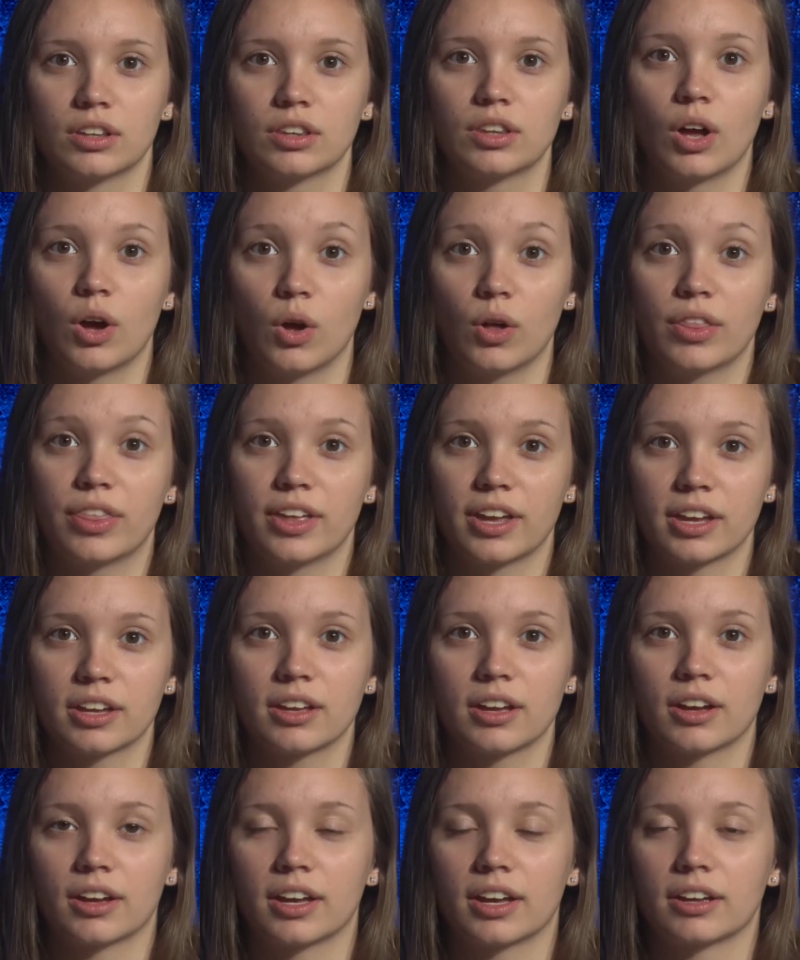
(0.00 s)
The whole
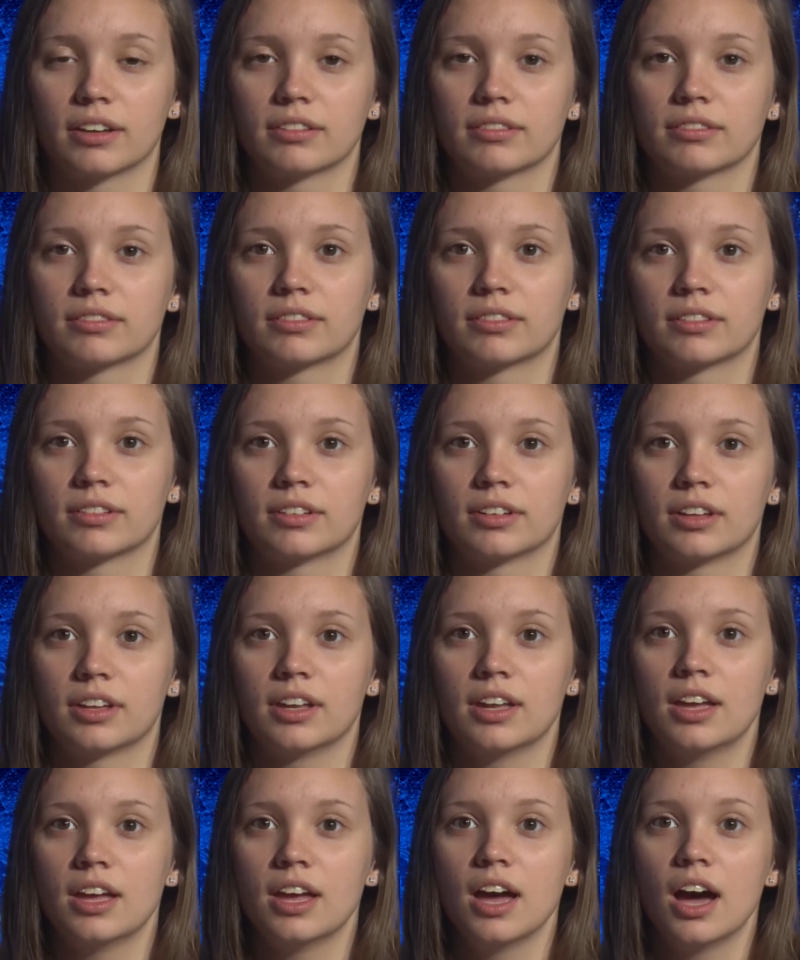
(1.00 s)
thing? Okay.
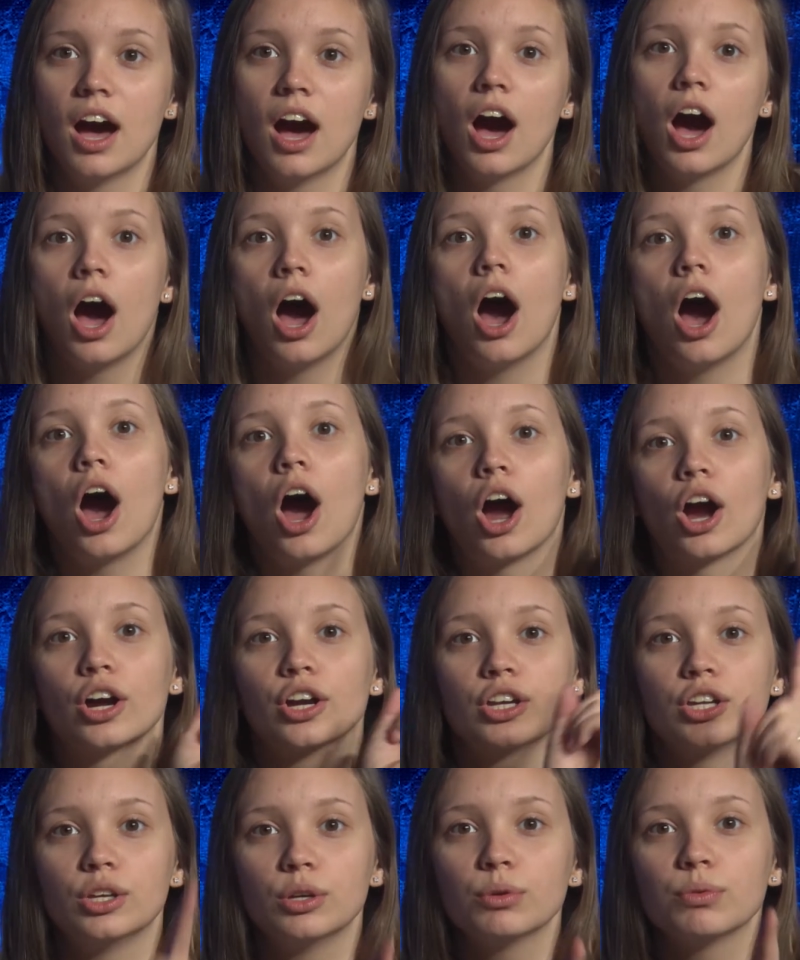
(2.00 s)
Are
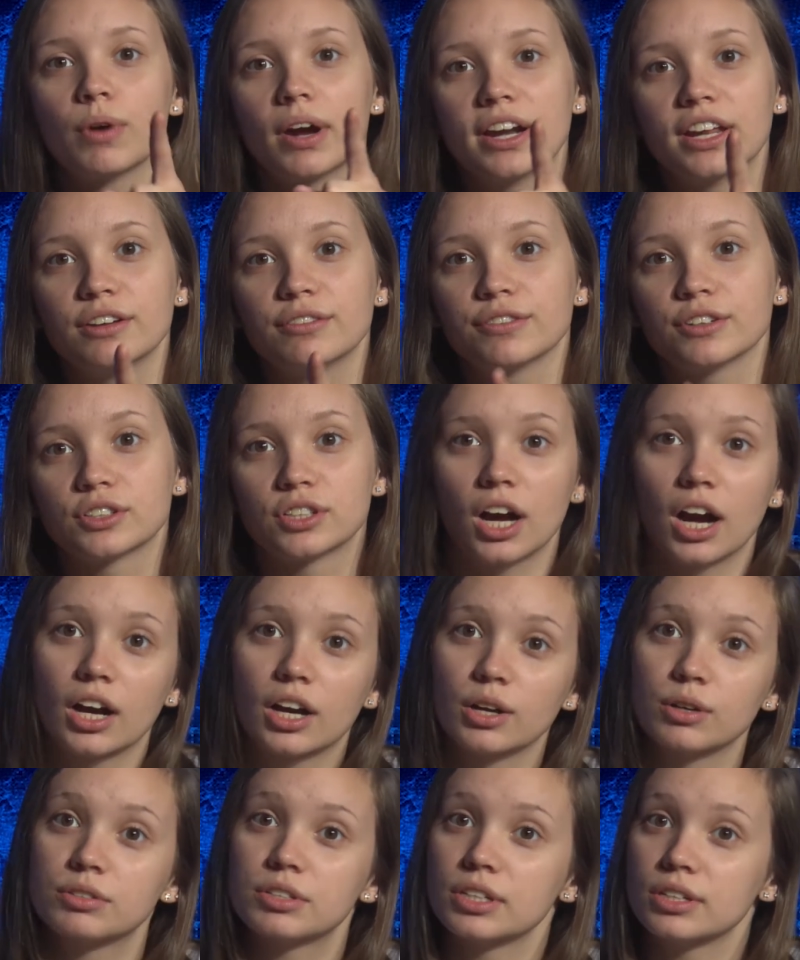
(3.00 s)
you ready for
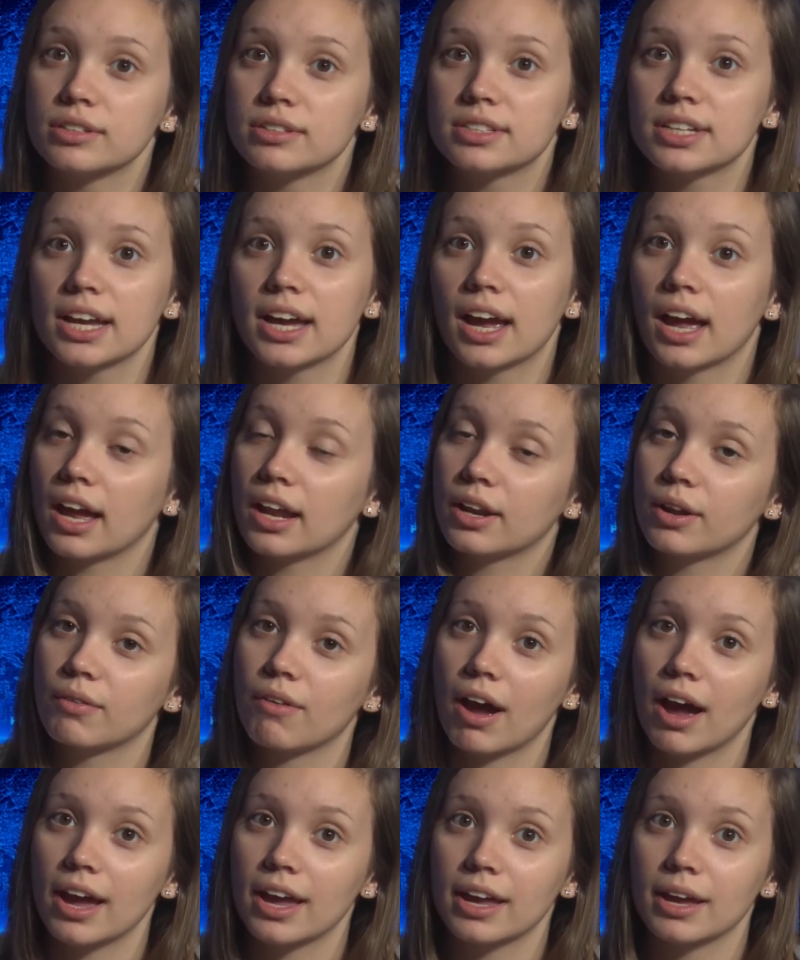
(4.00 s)
Taco Tuesday? I know
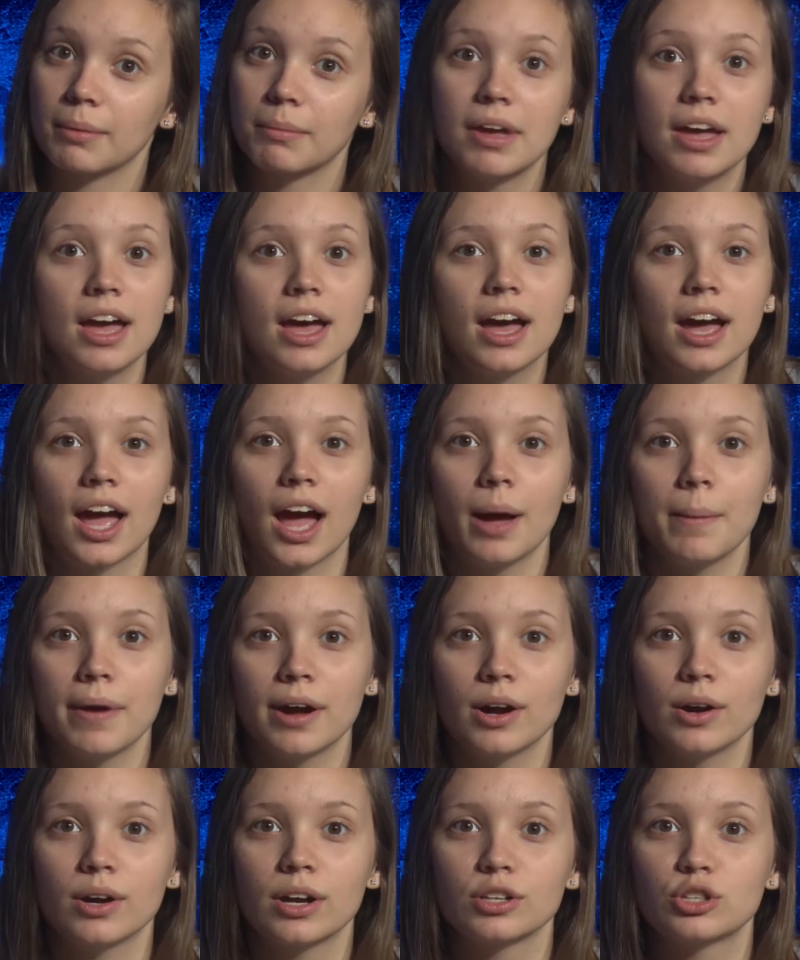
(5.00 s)
I am. Come
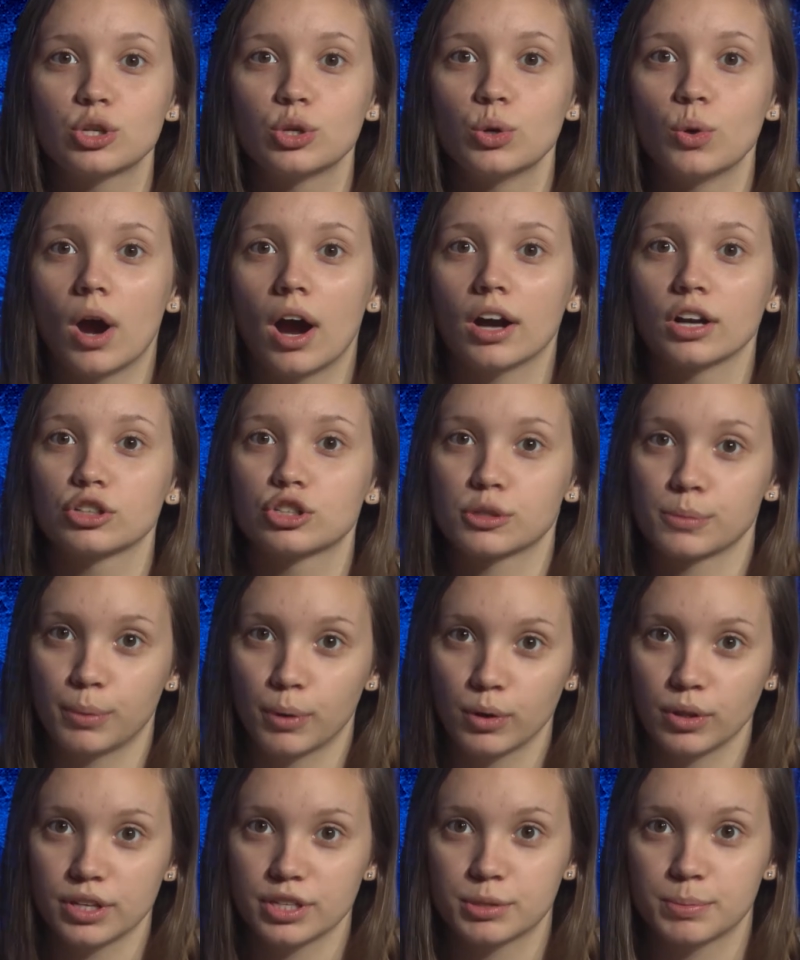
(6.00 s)
out to our
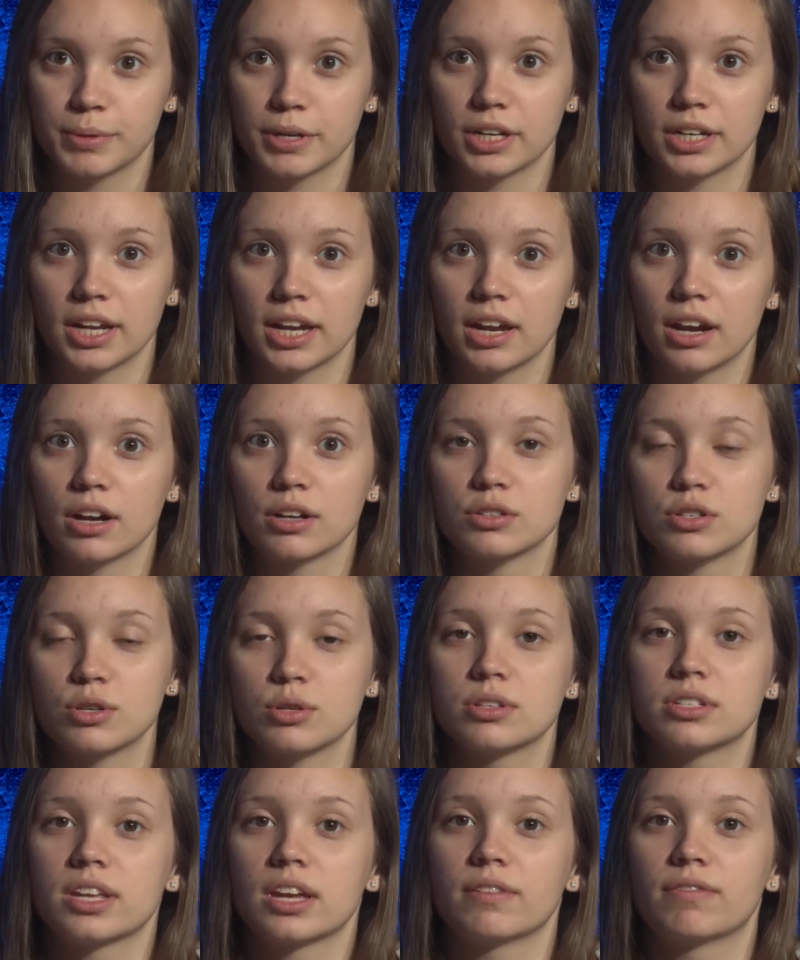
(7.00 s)
Chipotle Spirit Night on
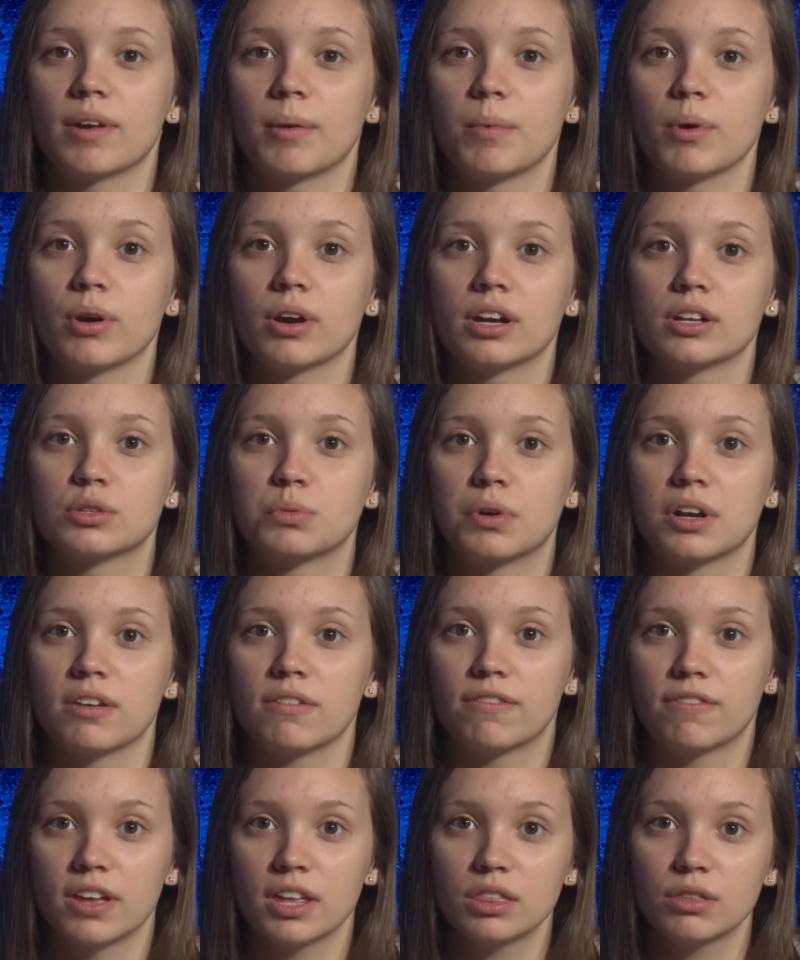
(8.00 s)
Tuesday, February
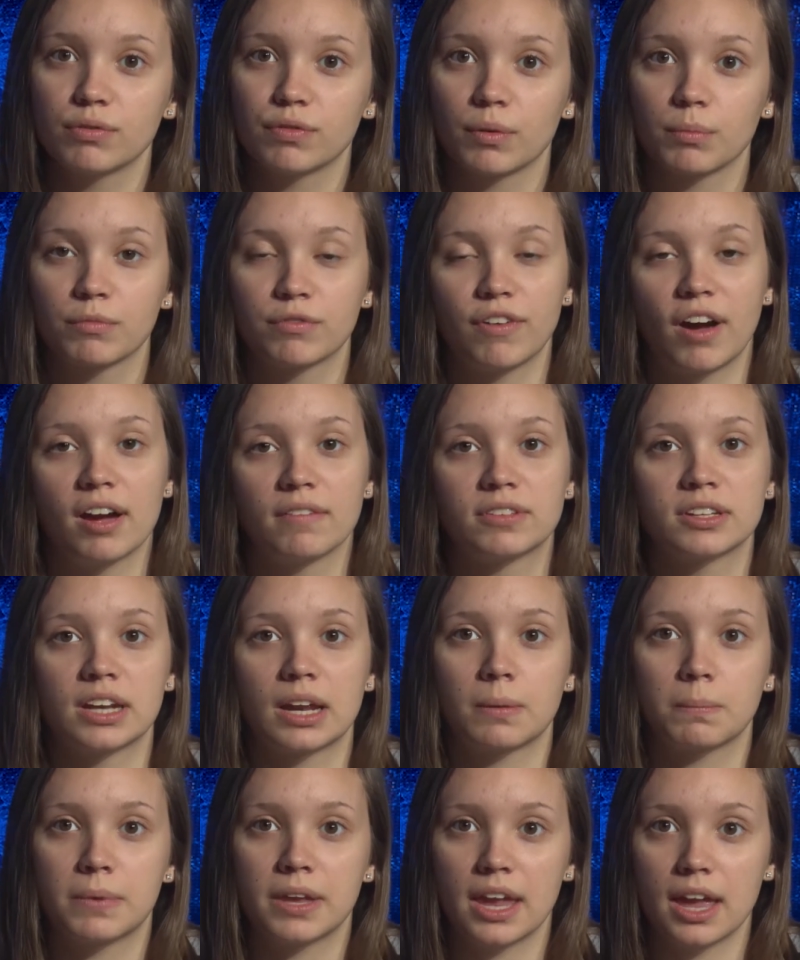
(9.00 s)
25th from 5 to
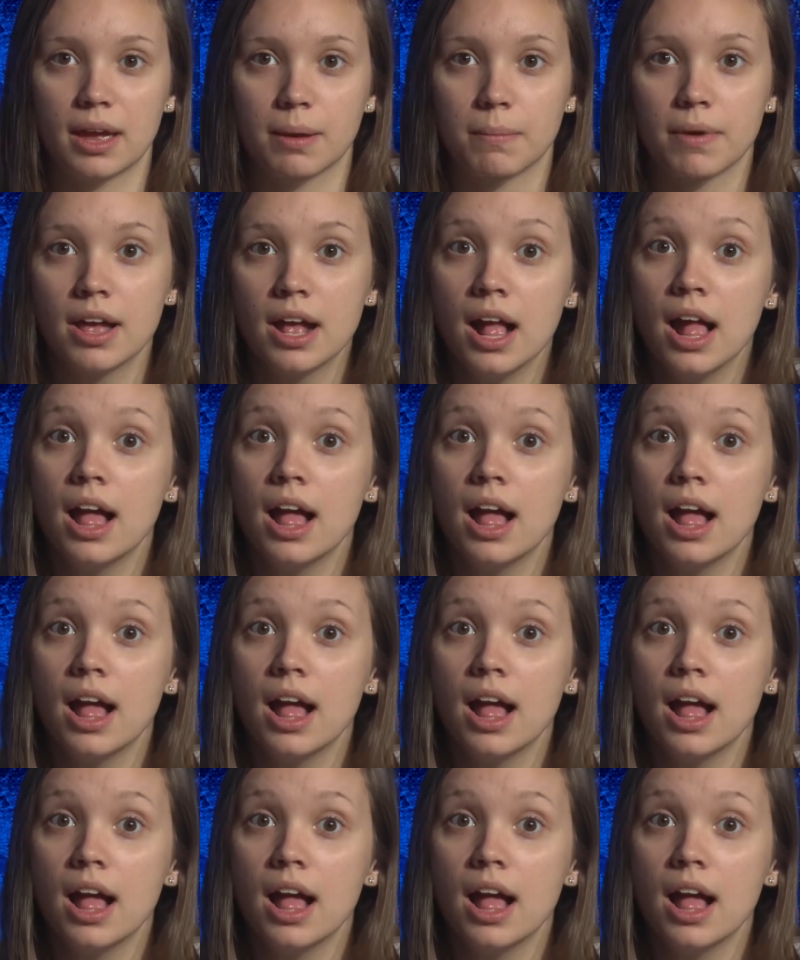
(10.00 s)
9 p.m.